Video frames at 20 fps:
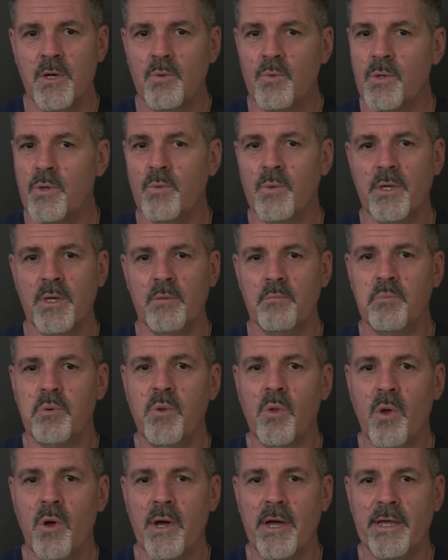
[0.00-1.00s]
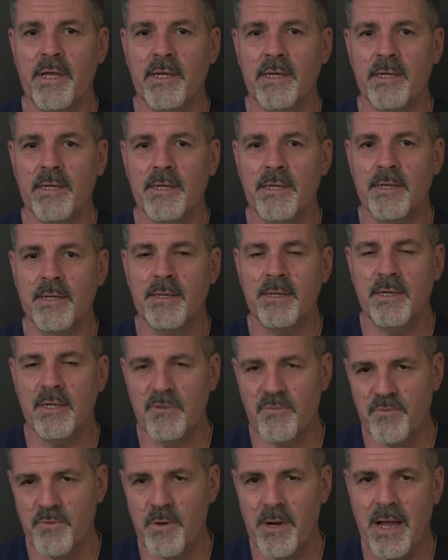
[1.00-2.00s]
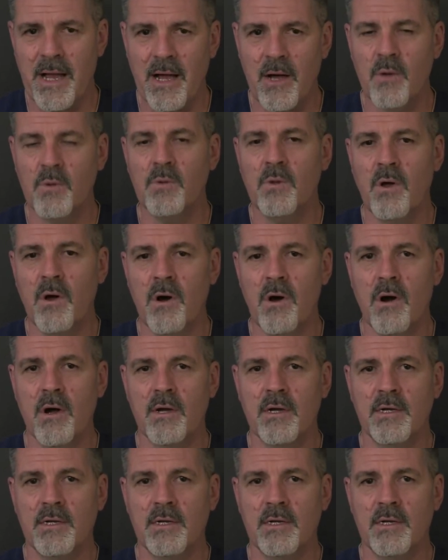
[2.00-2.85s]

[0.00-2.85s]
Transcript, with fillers: will we employ and for how long?